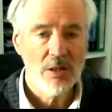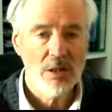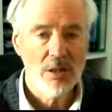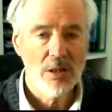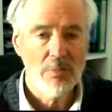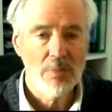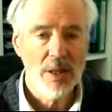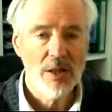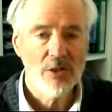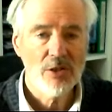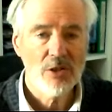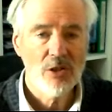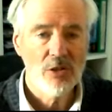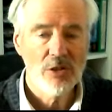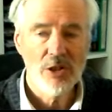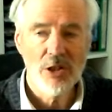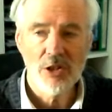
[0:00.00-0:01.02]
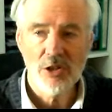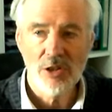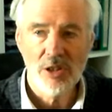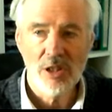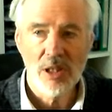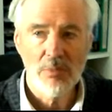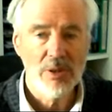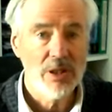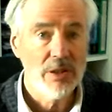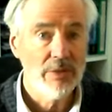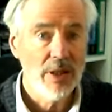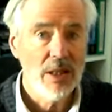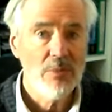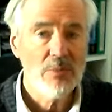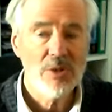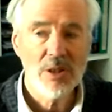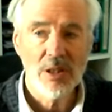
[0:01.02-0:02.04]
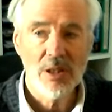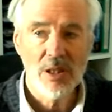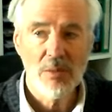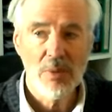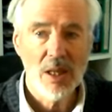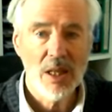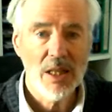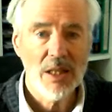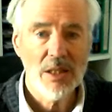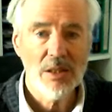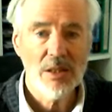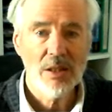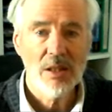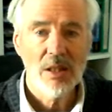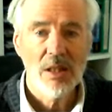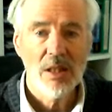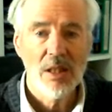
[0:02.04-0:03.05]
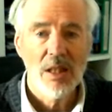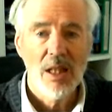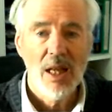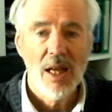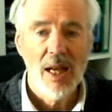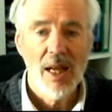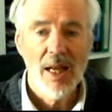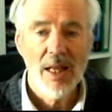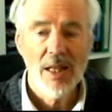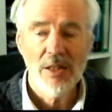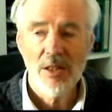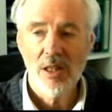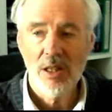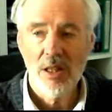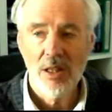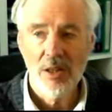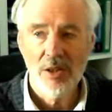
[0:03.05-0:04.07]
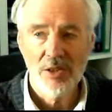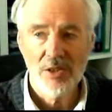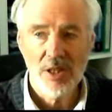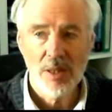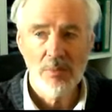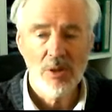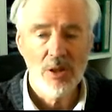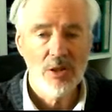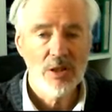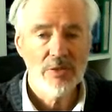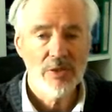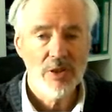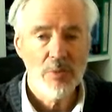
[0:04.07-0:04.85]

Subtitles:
about cognition can be developed in the mind, and the same goes for the